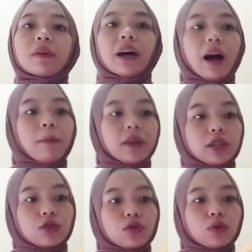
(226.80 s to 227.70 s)
come
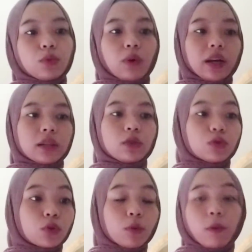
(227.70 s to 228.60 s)
into one
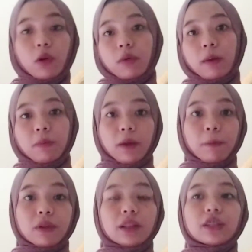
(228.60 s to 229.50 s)
group or one
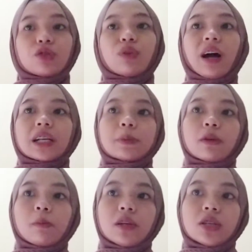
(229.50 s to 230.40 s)
people to ask
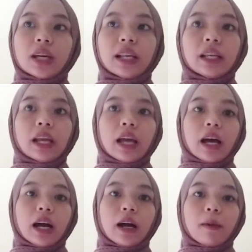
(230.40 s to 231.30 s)
permission
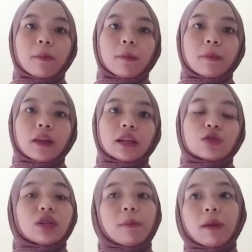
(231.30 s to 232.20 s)

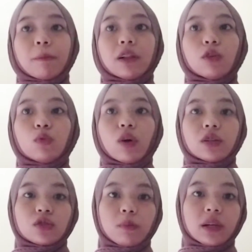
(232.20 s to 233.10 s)
to the people who
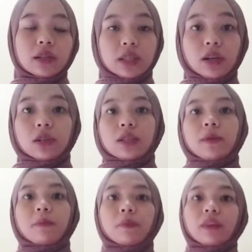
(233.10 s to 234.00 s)
want to be researched.
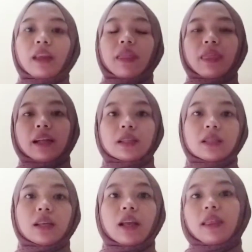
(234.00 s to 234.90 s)

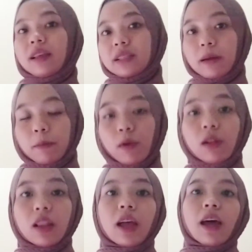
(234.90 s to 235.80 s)
That's the
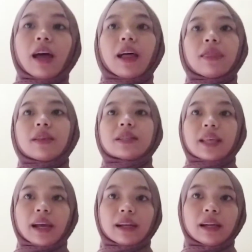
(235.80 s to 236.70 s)
example. And the
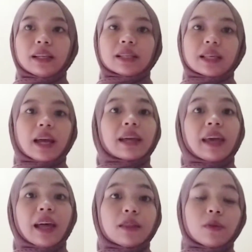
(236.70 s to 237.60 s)
second is
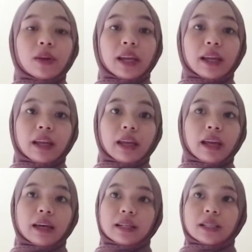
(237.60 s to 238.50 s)
gathering.
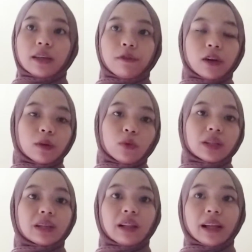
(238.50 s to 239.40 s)
It is different
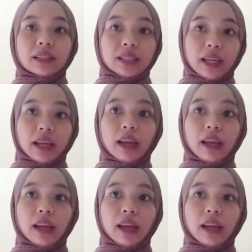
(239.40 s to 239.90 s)
with collecting.